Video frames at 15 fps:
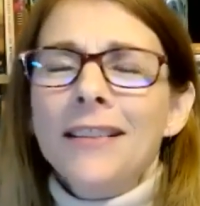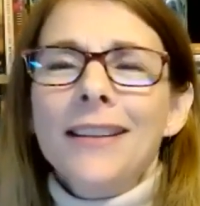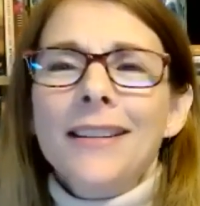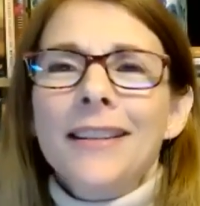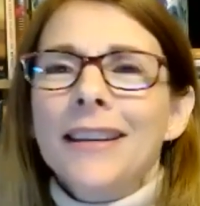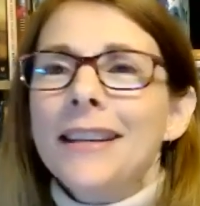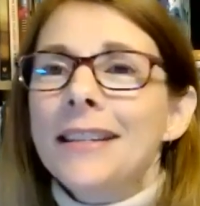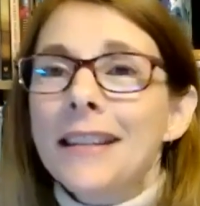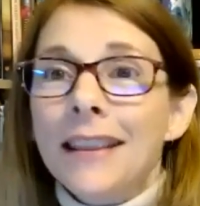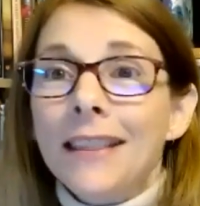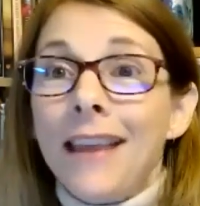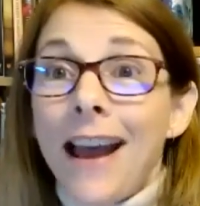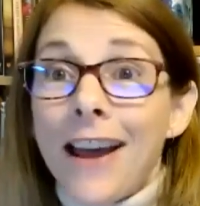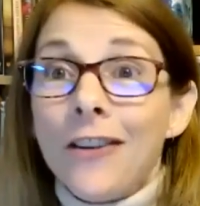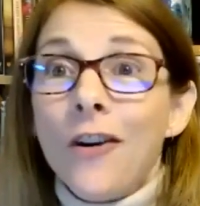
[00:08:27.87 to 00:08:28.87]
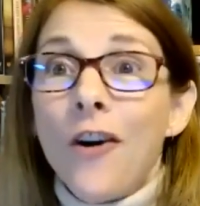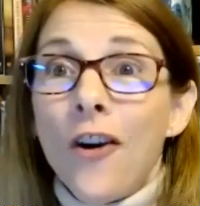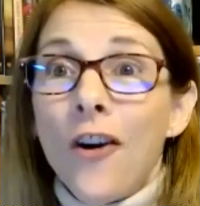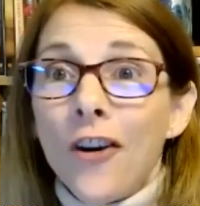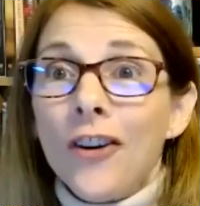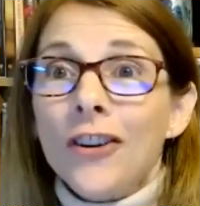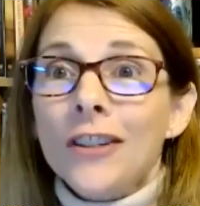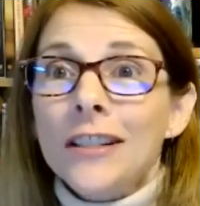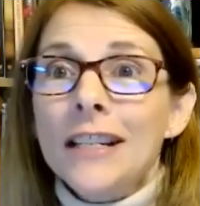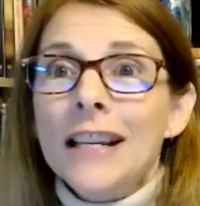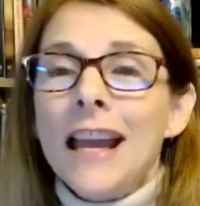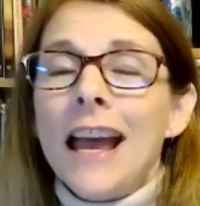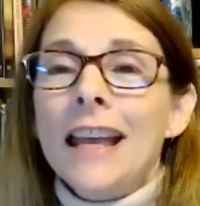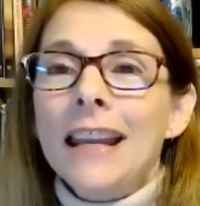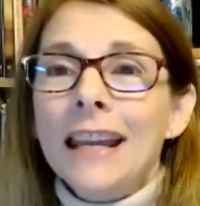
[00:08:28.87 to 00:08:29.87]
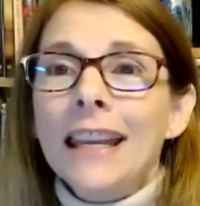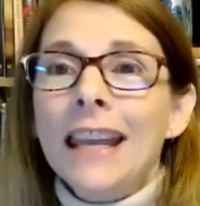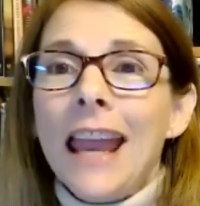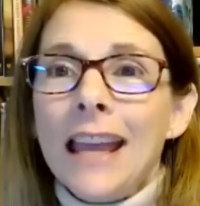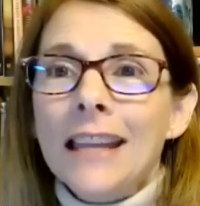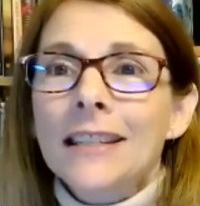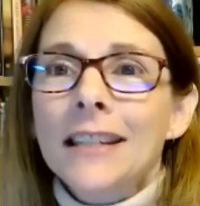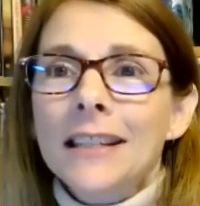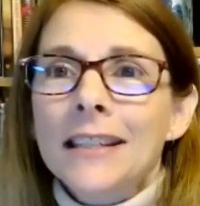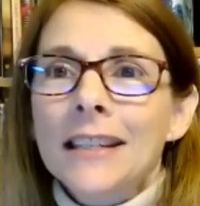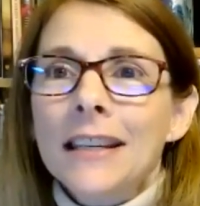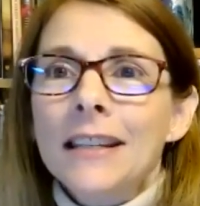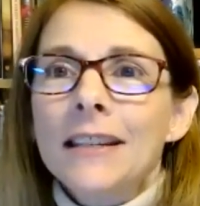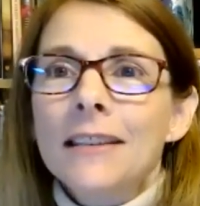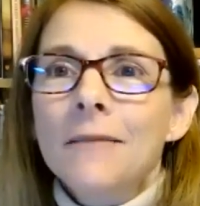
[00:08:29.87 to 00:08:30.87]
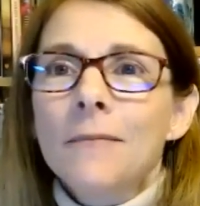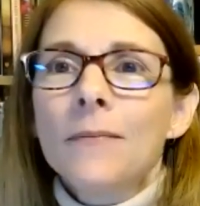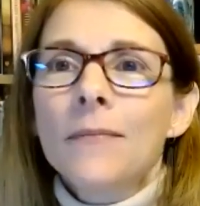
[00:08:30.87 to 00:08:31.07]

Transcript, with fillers: This isn't that hard and I can succeed.